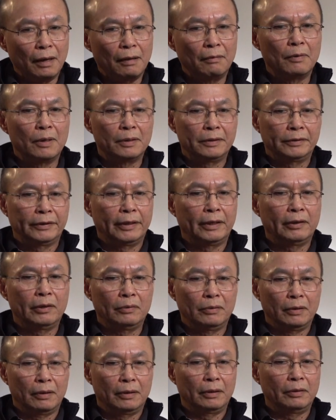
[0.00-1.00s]
I was
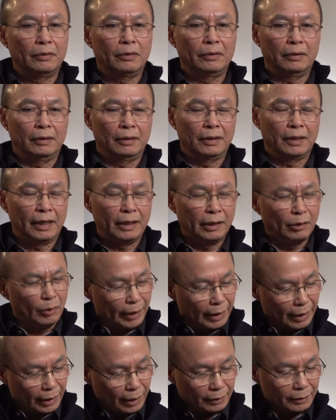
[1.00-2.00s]

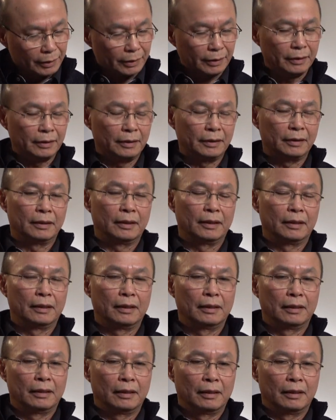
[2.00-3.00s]
educated
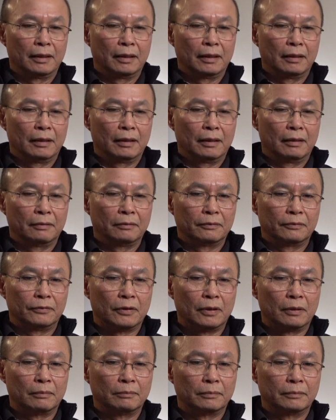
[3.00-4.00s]

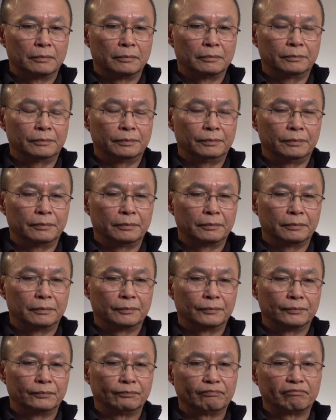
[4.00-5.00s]
from
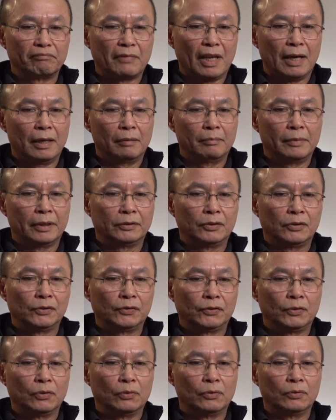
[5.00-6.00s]
elementary
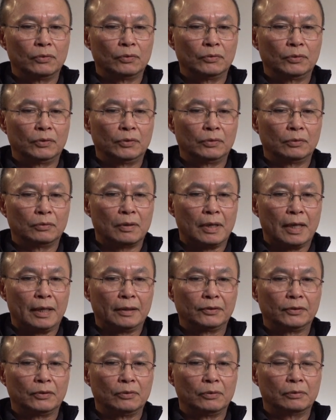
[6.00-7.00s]
school to high
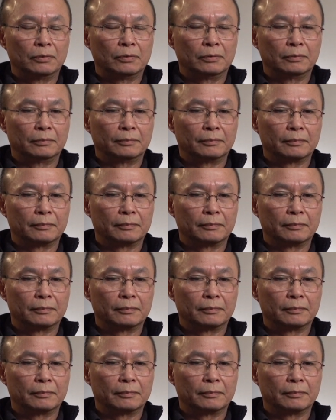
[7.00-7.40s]
school.